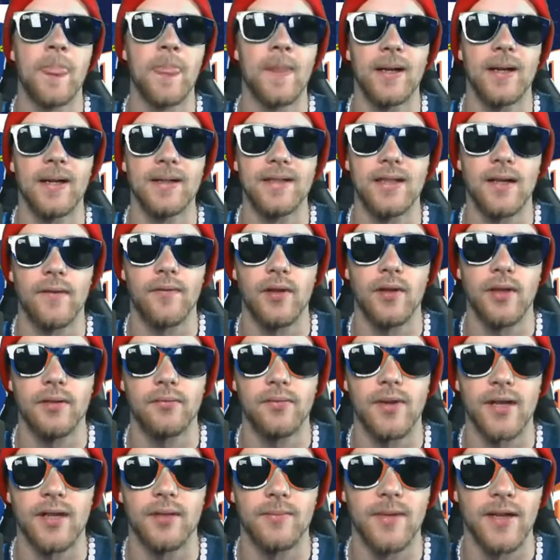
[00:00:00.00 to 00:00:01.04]
I definitely
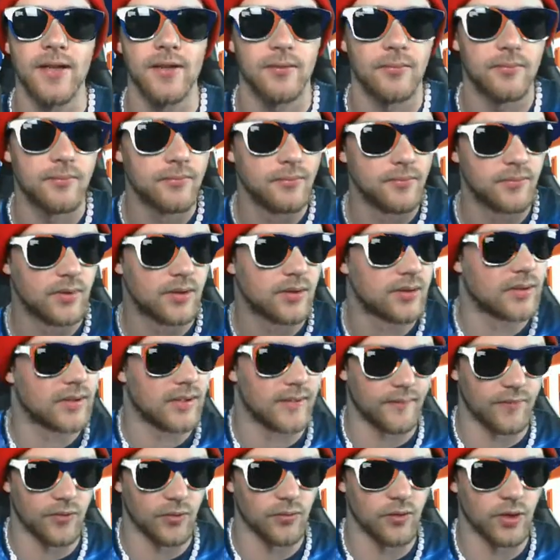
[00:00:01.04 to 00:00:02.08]
recommend him
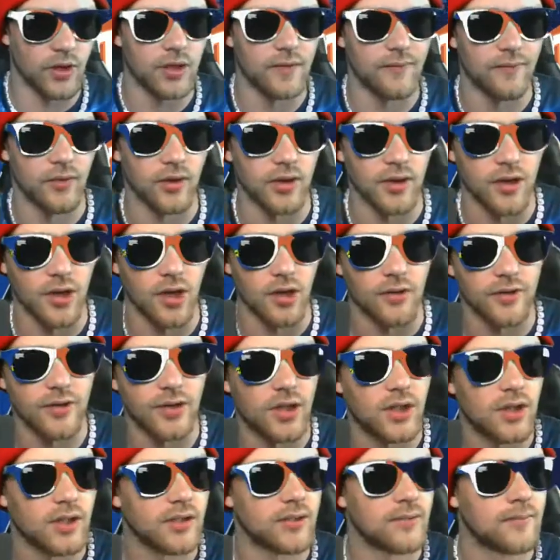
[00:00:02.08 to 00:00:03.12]
if you're looking for a guard
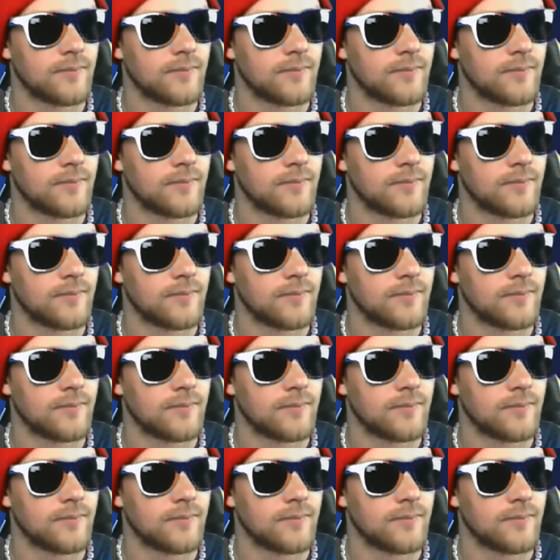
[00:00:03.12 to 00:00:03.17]
dog.